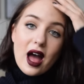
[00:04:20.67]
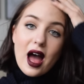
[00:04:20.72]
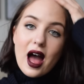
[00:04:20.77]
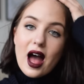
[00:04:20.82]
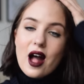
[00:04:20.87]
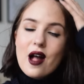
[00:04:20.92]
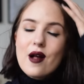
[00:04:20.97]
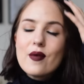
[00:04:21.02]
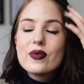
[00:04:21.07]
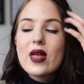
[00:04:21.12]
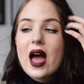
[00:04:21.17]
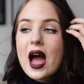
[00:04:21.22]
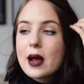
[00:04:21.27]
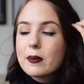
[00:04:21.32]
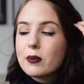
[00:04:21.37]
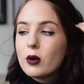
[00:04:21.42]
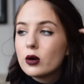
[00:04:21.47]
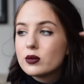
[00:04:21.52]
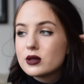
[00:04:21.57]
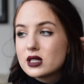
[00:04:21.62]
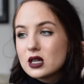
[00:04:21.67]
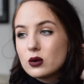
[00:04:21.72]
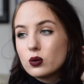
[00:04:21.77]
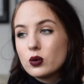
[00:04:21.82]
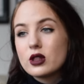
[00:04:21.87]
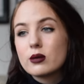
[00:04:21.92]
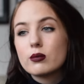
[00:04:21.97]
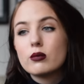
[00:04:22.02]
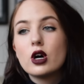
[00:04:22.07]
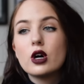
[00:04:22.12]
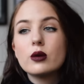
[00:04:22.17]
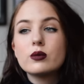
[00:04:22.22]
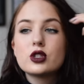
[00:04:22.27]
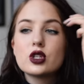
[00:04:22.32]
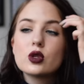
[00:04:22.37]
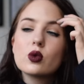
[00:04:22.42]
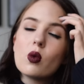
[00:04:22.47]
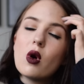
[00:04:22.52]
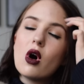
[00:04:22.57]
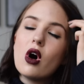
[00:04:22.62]
Um, I popped in with mum
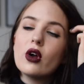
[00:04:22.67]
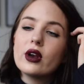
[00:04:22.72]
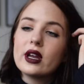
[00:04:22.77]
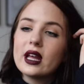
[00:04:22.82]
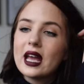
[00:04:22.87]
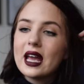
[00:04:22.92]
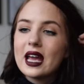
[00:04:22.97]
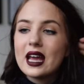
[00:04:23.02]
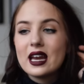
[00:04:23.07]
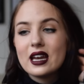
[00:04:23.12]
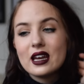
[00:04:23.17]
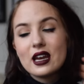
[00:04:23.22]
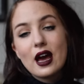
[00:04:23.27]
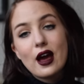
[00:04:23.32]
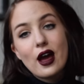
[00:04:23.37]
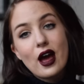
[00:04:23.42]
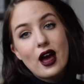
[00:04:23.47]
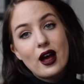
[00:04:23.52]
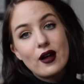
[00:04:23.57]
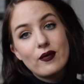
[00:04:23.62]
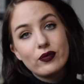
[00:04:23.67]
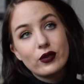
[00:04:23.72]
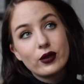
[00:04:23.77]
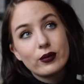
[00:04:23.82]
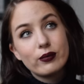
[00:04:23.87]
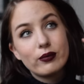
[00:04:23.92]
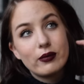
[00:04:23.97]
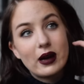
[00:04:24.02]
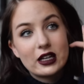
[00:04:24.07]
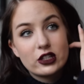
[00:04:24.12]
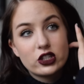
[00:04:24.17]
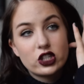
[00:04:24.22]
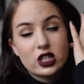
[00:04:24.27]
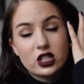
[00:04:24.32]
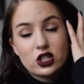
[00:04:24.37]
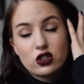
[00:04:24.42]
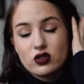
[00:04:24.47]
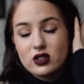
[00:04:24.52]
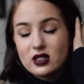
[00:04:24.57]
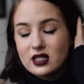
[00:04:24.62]
to the one in um,
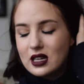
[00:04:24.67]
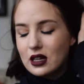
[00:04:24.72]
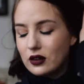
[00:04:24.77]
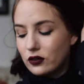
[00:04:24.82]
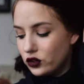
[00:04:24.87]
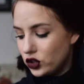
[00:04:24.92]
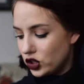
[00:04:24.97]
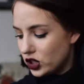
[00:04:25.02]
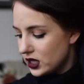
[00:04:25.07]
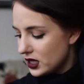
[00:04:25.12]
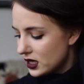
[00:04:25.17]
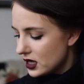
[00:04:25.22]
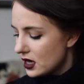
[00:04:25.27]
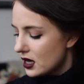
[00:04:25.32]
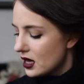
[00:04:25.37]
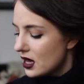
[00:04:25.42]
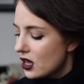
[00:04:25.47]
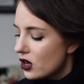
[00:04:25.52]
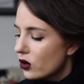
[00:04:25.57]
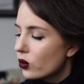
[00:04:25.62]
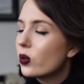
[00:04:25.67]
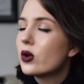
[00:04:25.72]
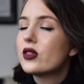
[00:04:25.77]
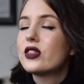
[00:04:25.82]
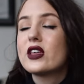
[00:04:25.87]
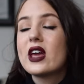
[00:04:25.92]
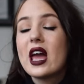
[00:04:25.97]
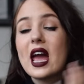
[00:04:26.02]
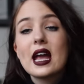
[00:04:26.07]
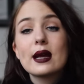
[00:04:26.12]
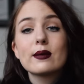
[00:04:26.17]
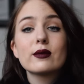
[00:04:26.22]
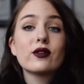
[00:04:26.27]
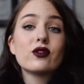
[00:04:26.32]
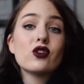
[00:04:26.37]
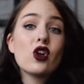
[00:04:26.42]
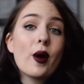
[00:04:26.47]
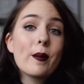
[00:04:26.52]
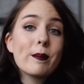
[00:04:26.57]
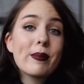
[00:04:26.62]
Manchester and Selfridges with the aim of
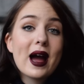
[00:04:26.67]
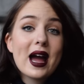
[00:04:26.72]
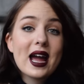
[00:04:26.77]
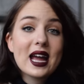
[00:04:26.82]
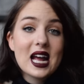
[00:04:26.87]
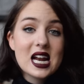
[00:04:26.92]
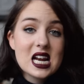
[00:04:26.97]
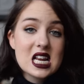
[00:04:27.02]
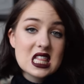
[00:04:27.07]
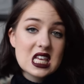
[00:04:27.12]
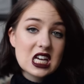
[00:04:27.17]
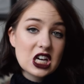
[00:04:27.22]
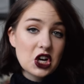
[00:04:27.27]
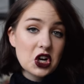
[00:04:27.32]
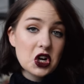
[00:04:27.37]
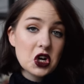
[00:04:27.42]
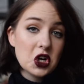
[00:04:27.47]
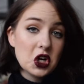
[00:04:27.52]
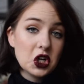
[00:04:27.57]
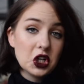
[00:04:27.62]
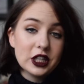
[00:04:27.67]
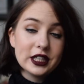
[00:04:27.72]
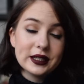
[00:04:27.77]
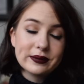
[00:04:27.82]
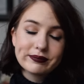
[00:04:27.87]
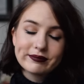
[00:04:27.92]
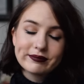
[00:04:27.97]
not buying anything at all.